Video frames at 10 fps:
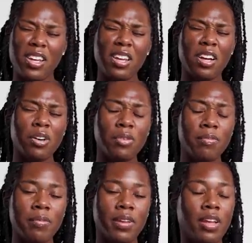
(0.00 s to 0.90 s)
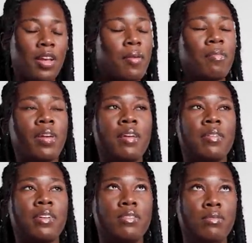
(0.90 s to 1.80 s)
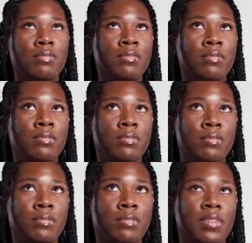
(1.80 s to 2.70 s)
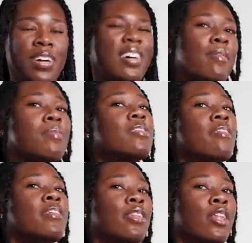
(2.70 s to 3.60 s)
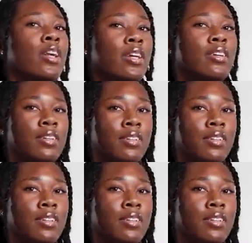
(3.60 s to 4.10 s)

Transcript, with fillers: No, maybe, maybe, maybe seventy thirty.